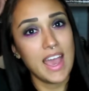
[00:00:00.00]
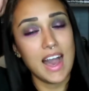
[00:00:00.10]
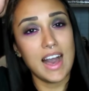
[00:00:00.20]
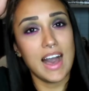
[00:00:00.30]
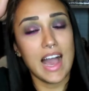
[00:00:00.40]

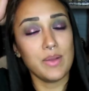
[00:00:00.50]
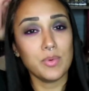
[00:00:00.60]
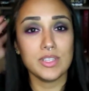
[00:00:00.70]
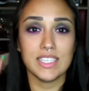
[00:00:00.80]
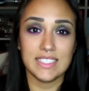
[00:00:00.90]
I
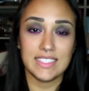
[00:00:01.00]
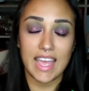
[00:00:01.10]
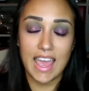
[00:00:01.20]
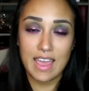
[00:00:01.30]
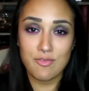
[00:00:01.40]
will list
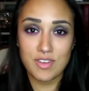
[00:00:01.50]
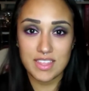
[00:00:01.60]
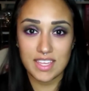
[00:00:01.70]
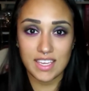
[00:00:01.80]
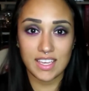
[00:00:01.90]

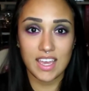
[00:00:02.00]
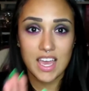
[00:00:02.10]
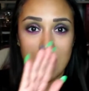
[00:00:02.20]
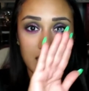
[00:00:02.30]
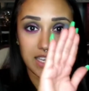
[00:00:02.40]
everything
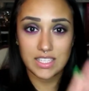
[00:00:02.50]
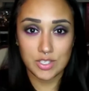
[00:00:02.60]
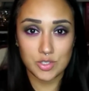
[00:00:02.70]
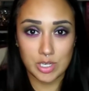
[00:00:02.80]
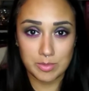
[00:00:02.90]
in the
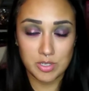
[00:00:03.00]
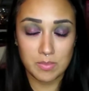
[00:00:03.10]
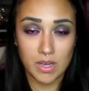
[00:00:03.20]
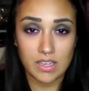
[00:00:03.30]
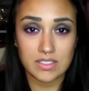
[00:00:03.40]
description
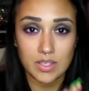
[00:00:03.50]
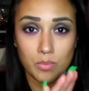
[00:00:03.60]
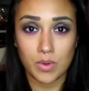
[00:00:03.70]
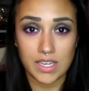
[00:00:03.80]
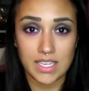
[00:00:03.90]
box,
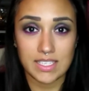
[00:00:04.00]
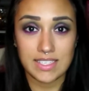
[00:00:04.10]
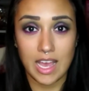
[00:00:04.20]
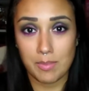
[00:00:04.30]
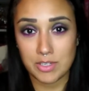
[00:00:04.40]
what it is,
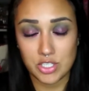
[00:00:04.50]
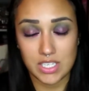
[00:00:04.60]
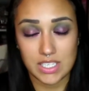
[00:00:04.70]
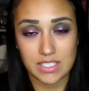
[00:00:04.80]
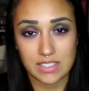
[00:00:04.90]
how much it
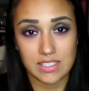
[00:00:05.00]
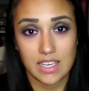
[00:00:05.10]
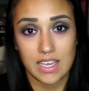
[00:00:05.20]
is,